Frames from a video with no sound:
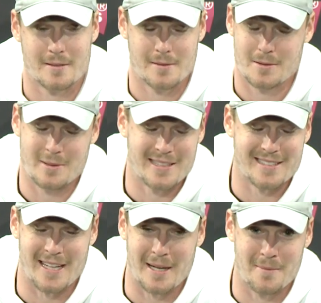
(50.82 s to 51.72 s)
It's been the
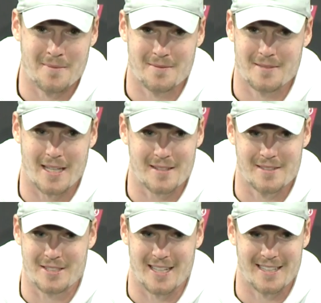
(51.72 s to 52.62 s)
same.
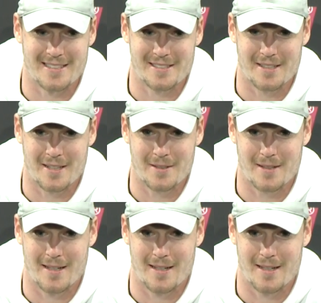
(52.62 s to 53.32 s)
Nothing's changed, you know.